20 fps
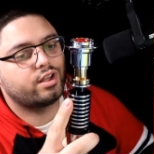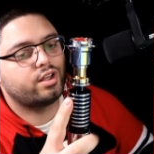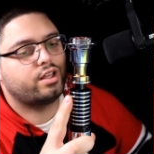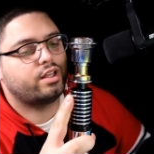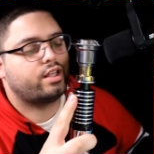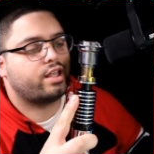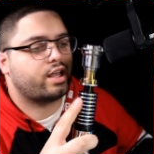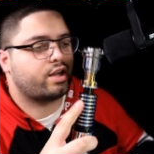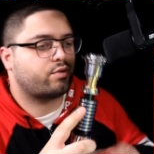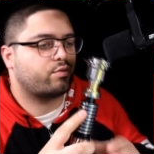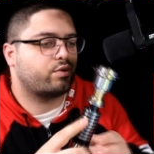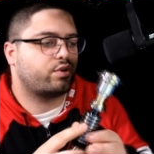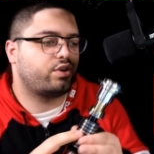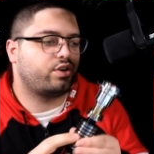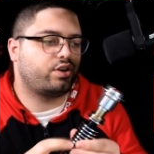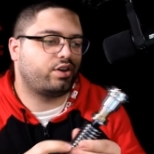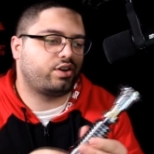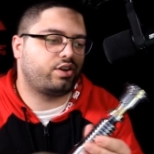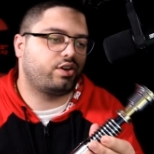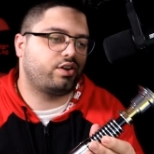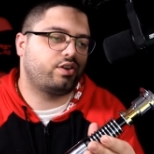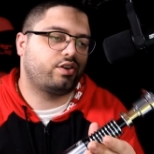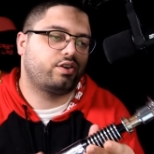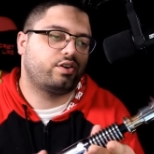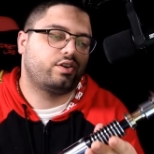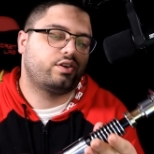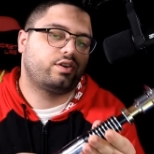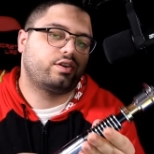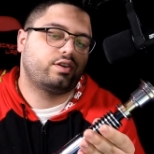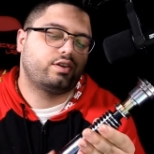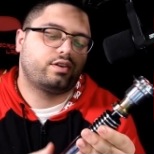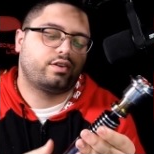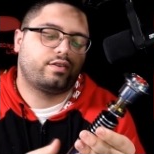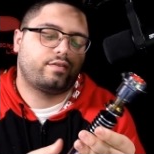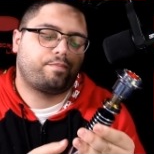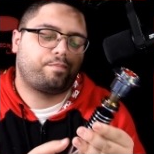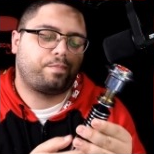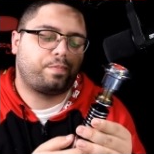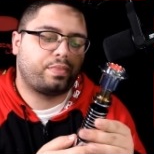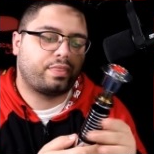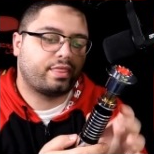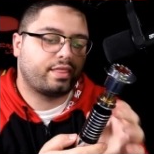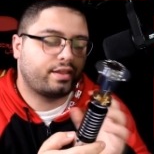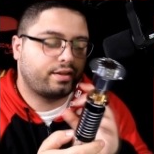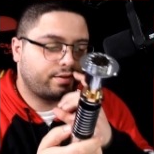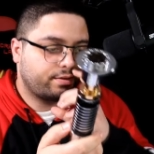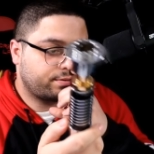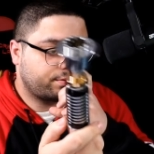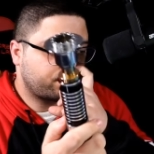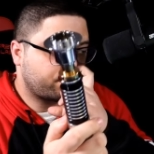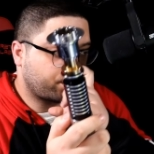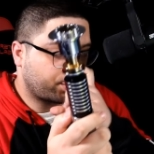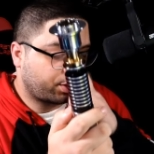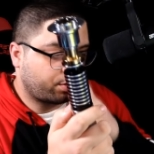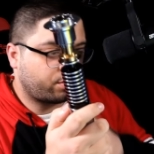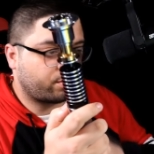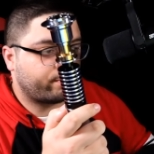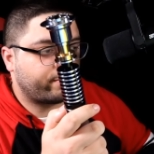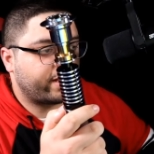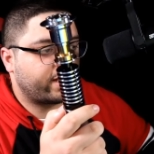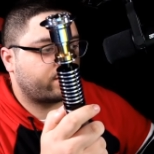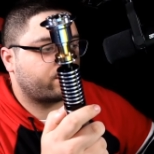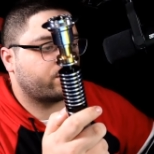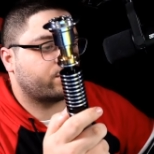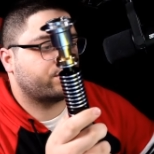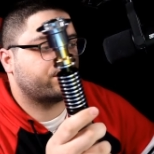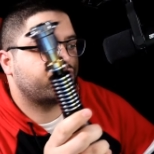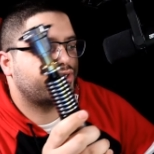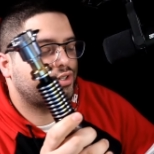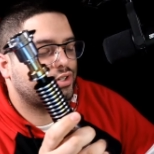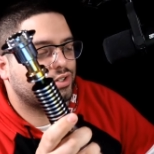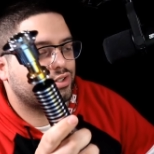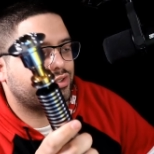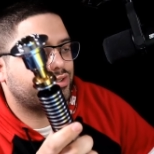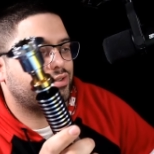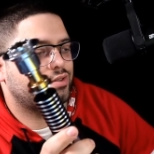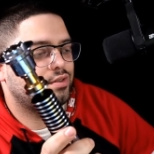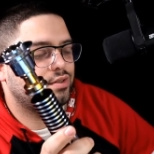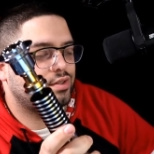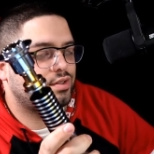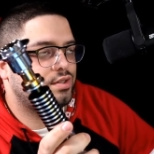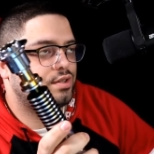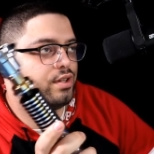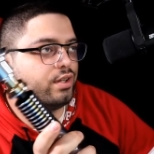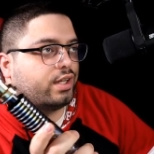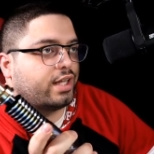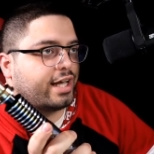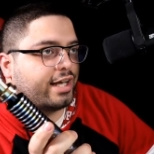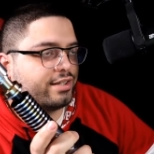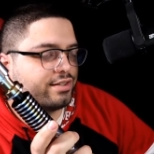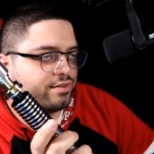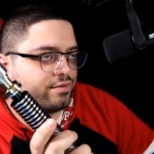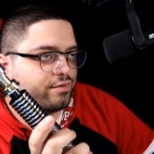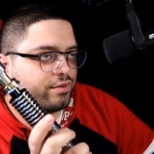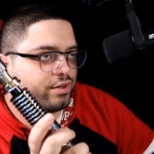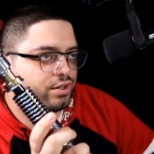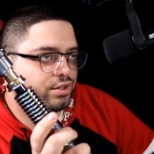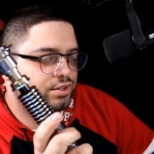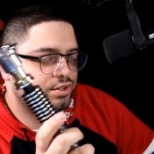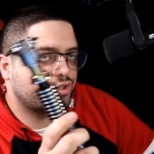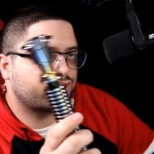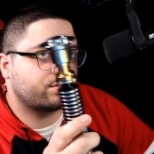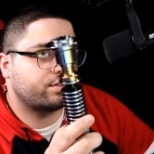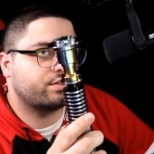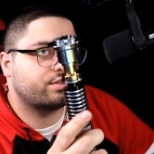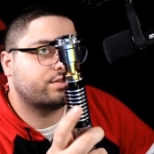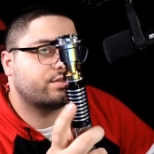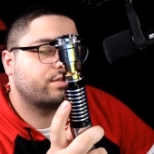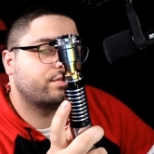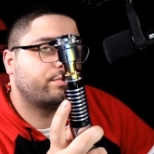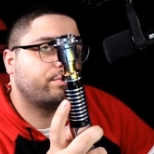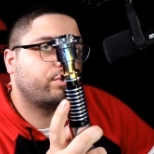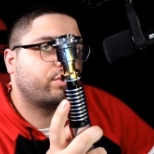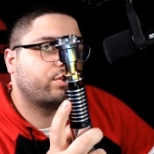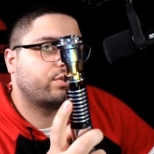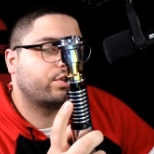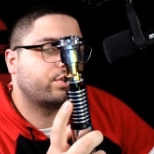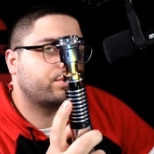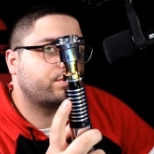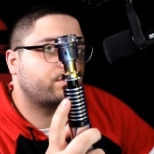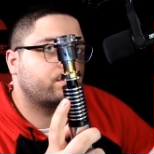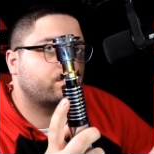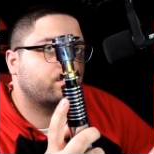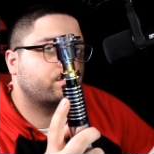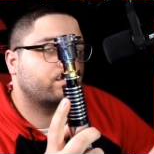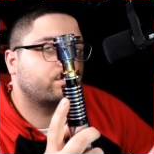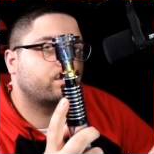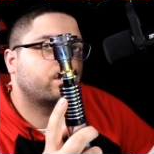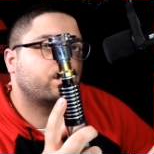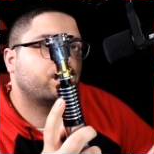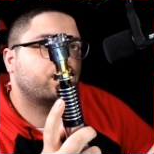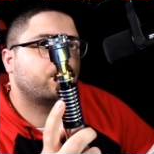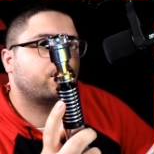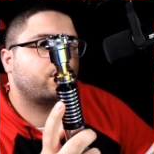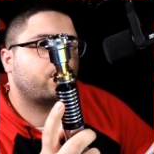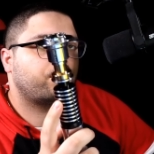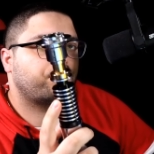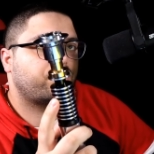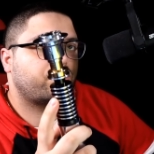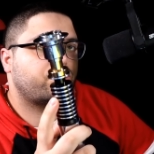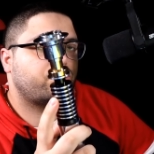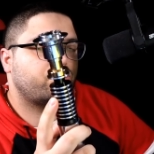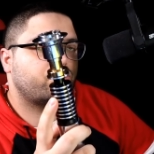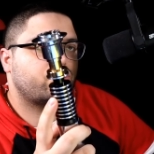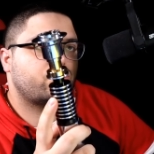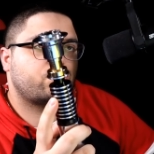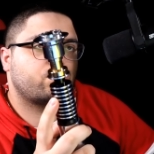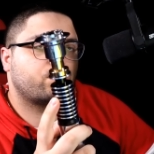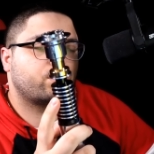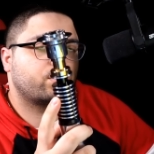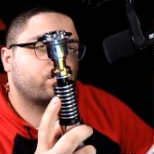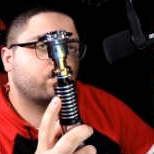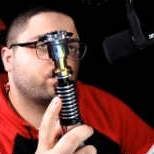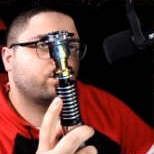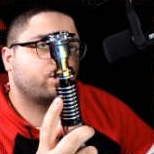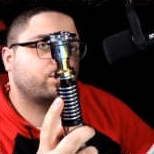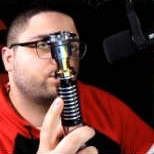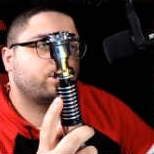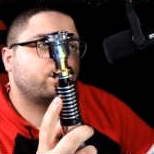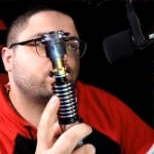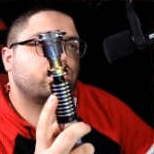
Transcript: And we're good. So I'm gonna go backwards because it's the last font on the board. So I'm gonna do a short hold.